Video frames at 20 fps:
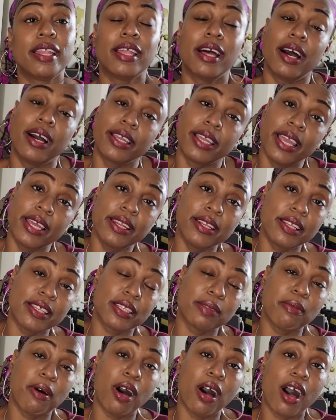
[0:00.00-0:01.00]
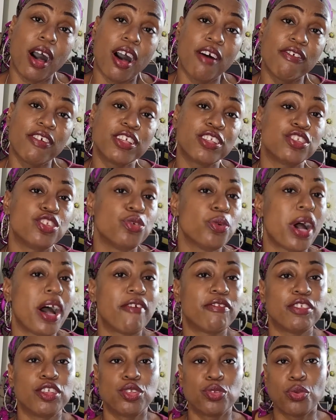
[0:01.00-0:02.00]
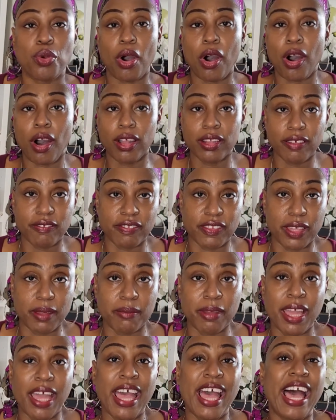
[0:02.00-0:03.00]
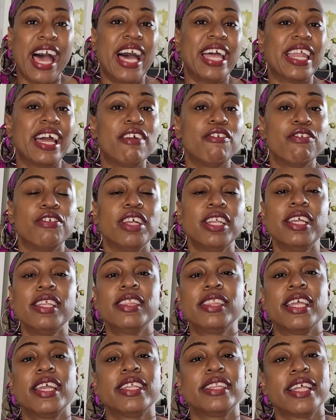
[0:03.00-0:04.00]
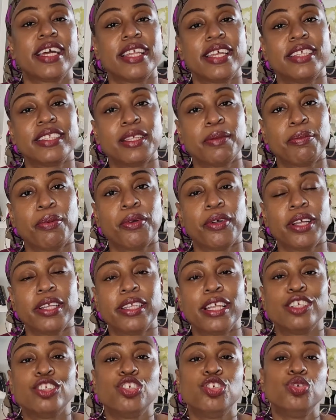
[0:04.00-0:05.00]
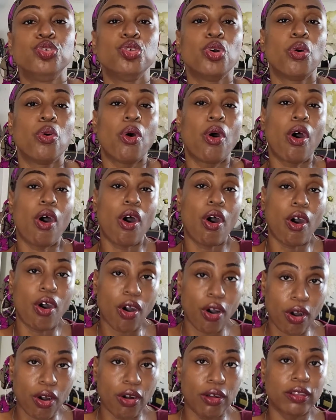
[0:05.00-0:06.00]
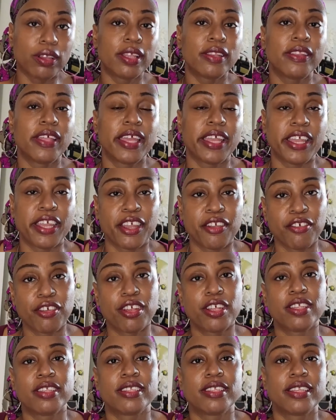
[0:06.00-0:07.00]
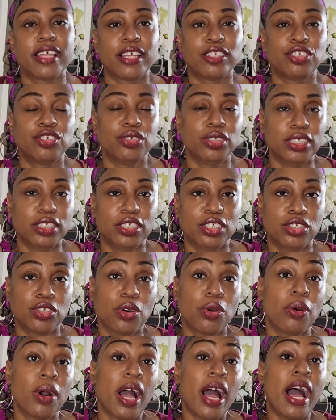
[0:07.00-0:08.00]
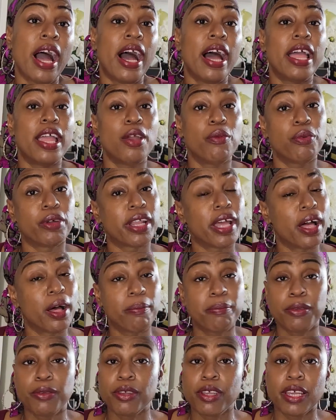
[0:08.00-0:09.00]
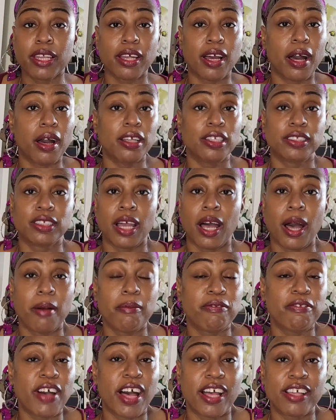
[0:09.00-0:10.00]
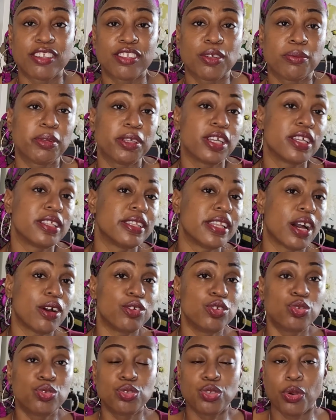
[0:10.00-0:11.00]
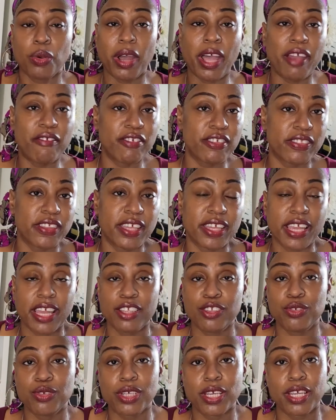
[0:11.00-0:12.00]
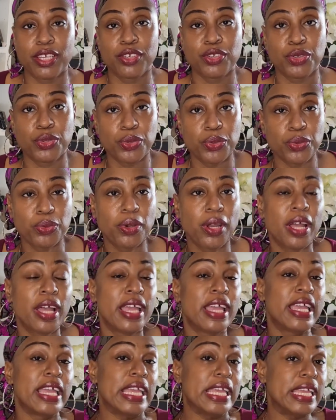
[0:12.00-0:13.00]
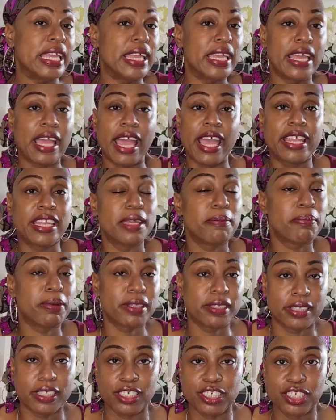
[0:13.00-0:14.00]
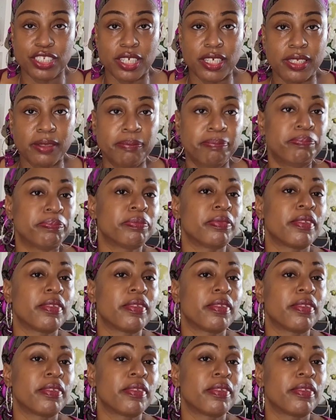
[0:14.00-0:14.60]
again, in a small office, you have to do all of them. And I really think that it's important that you know all the areas that you need to know. It would help you get a job faster because now you know everything and you can do any position.